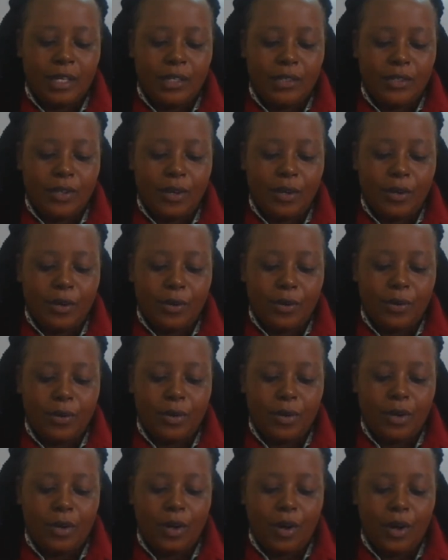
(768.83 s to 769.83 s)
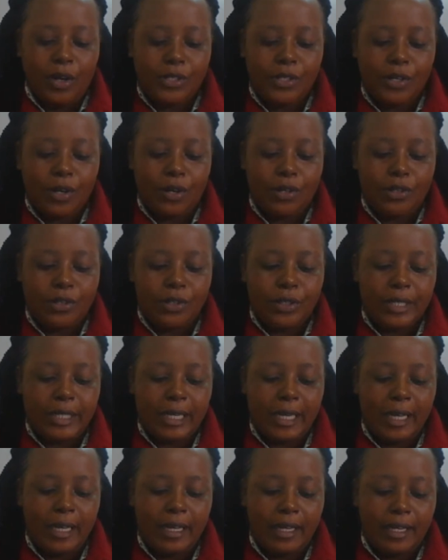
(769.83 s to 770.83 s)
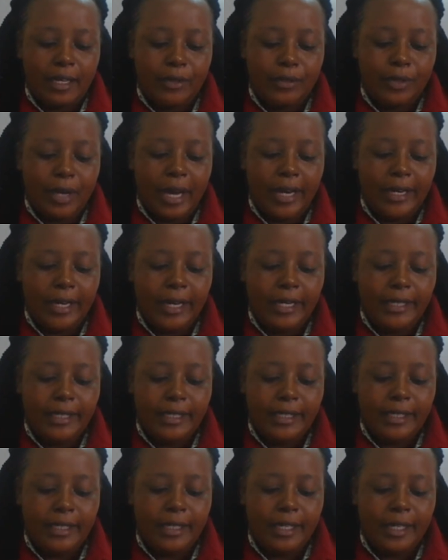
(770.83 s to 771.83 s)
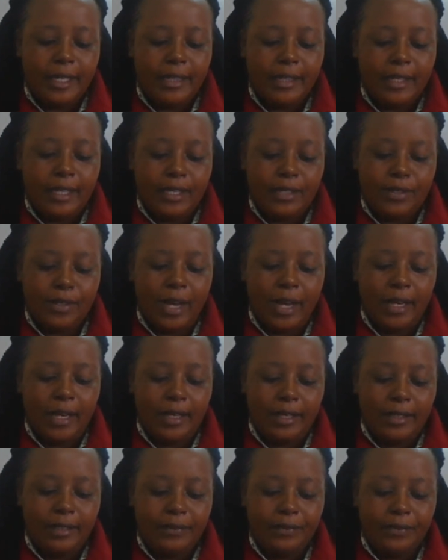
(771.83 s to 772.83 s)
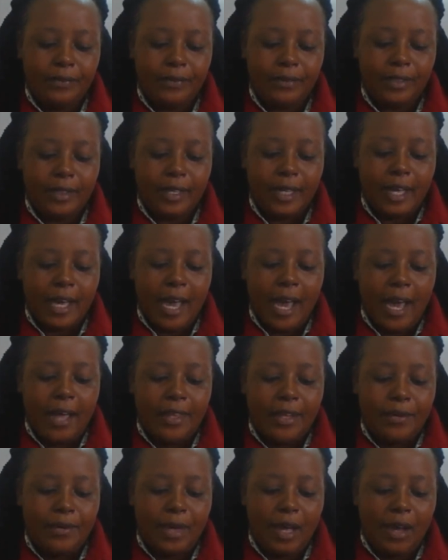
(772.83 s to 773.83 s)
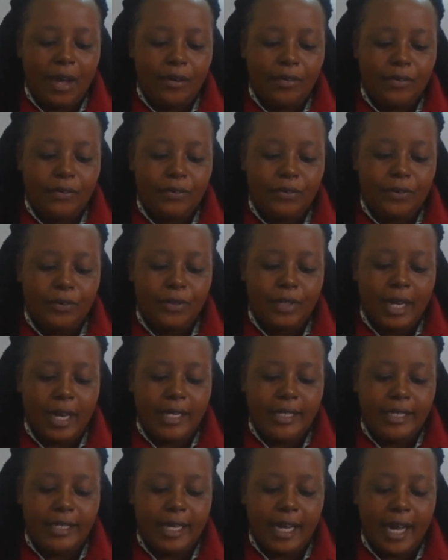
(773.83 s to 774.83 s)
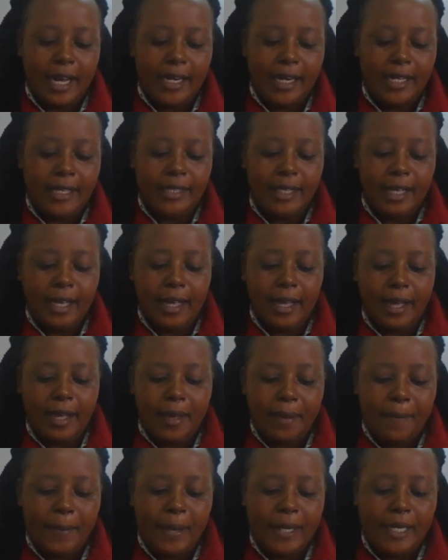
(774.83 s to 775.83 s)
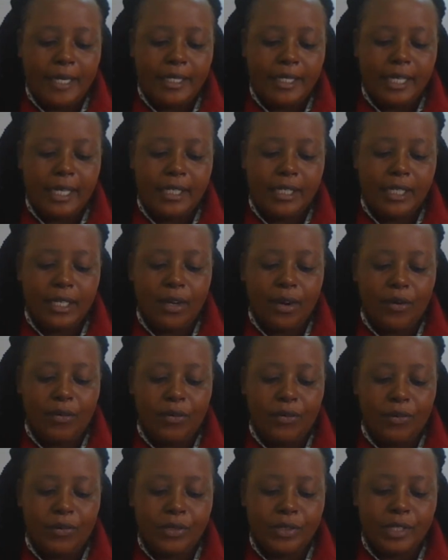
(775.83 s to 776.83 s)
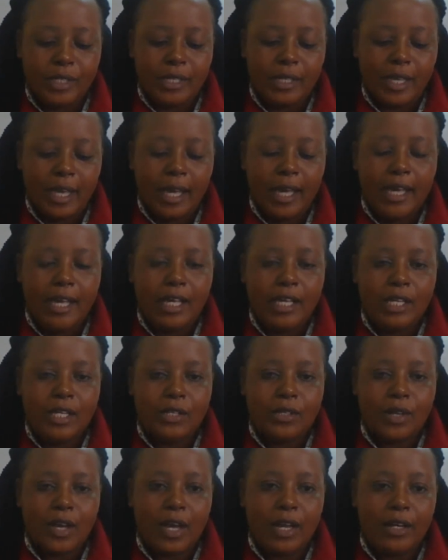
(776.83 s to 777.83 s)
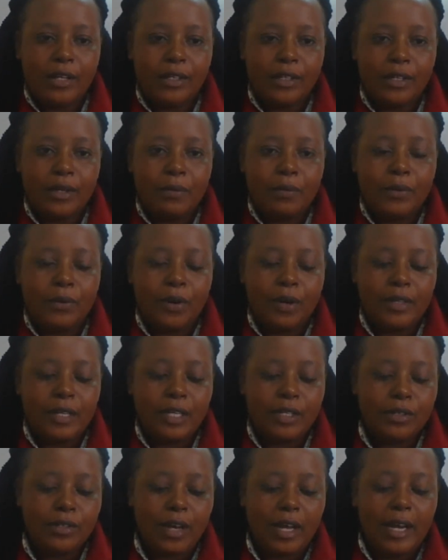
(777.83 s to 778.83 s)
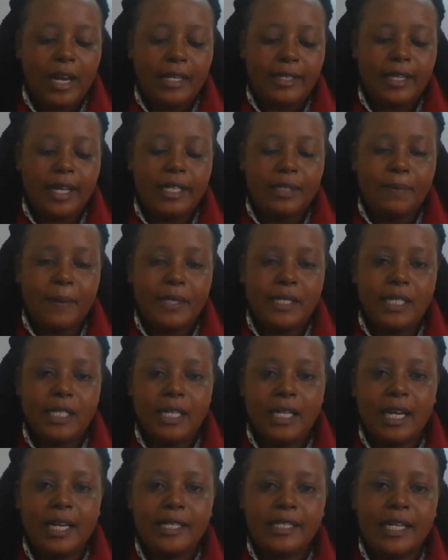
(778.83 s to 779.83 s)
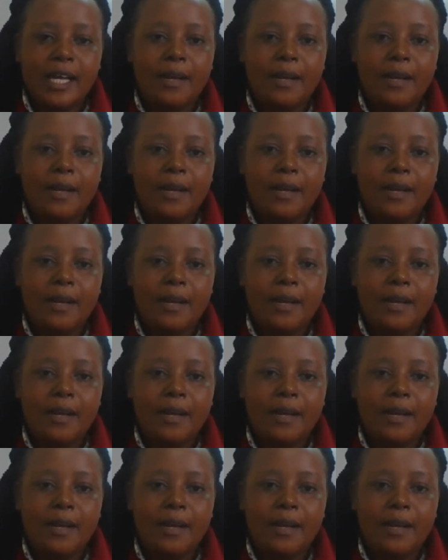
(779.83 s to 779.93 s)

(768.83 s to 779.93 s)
So also to aerate the soil. And then we have to encourage the penetration of roots in the soil, because the soil at that particular